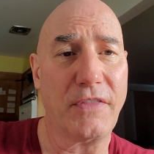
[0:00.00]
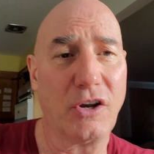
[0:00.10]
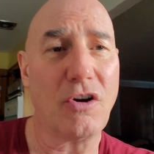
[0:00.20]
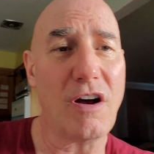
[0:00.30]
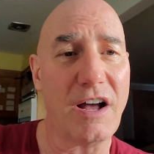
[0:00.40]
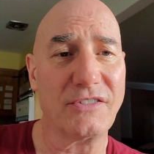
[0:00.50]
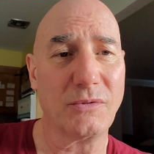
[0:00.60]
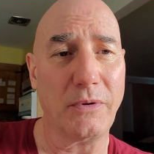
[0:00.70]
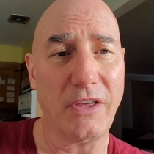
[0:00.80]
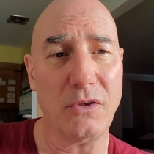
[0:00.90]
the cost
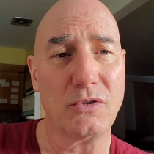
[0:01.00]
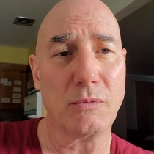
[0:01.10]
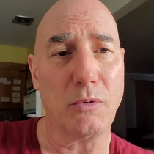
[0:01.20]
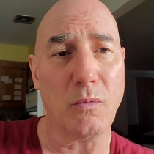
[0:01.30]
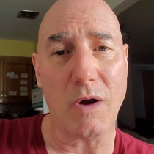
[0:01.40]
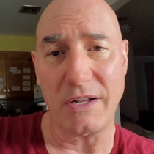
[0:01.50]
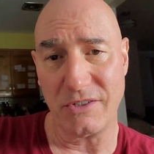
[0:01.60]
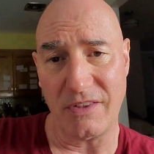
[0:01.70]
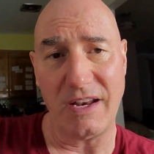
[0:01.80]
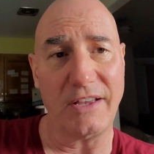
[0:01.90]
with a usable
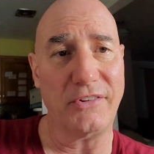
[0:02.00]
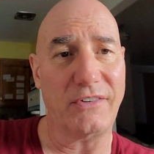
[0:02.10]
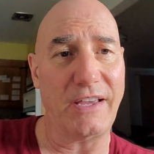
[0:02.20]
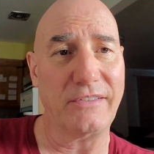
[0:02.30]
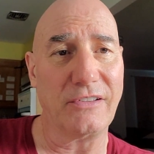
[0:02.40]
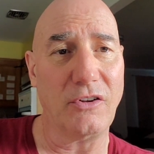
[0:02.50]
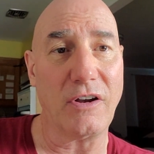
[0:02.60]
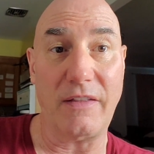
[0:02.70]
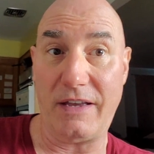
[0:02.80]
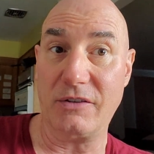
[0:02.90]
watch that has a nice
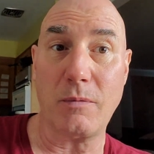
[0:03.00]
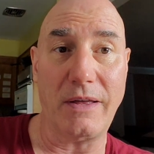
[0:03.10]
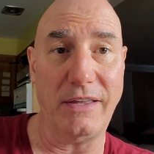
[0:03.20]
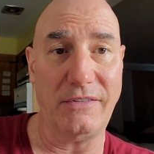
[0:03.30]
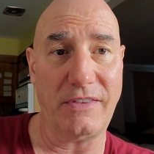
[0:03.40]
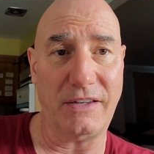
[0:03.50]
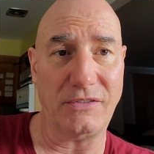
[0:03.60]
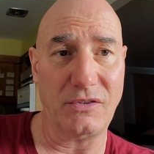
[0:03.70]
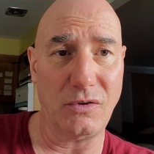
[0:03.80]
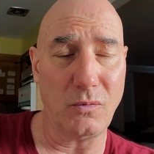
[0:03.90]
look, and that's why these
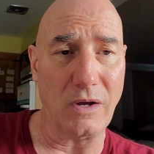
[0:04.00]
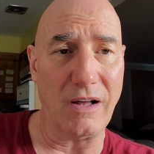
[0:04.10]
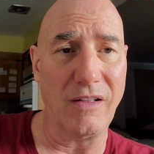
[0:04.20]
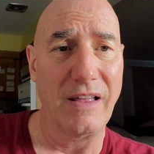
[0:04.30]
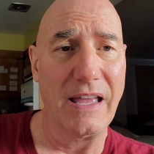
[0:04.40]
things do well.